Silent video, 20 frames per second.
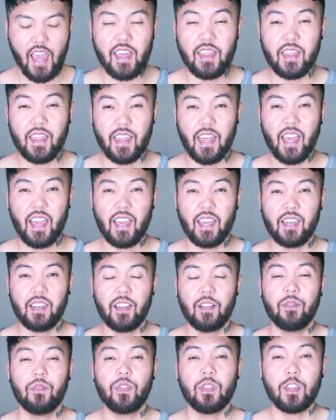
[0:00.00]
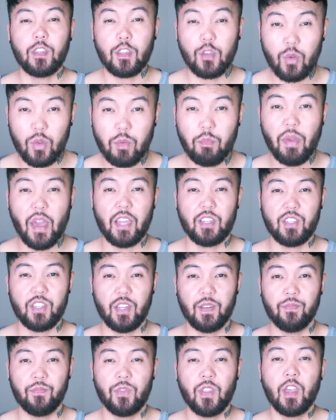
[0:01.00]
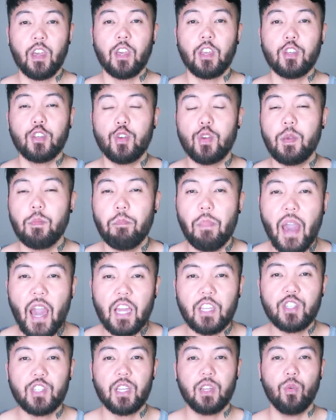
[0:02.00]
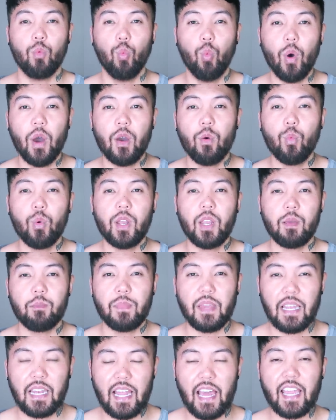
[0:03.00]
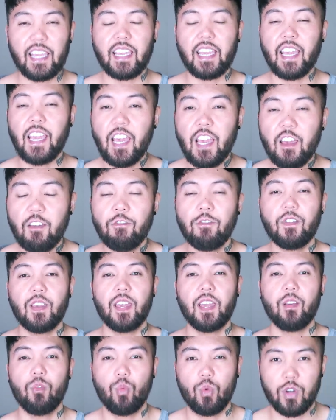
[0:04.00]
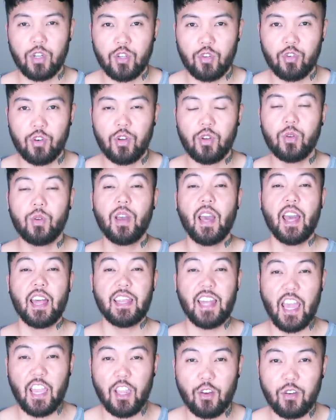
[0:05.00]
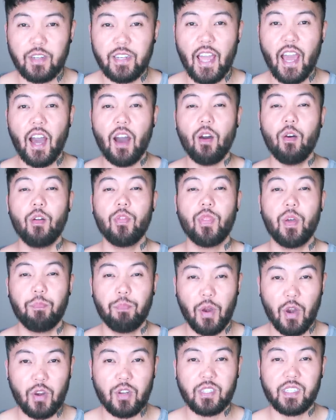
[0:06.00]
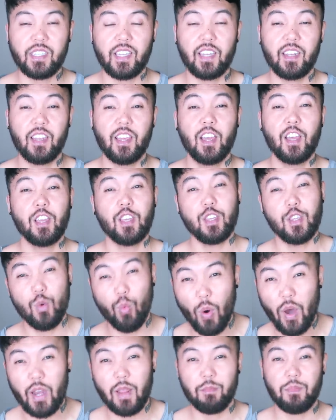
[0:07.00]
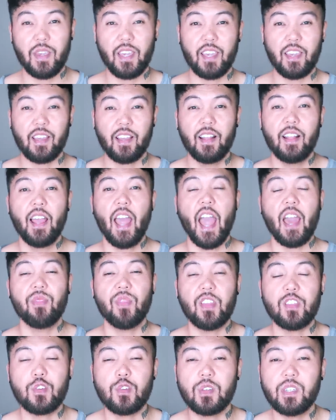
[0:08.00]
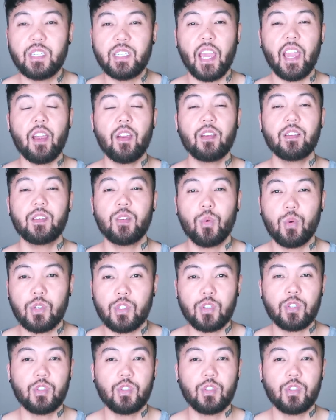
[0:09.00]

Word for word: And then you imagine. You imagine what would it be like if it were true that you're now the person you want to be. And then you dare to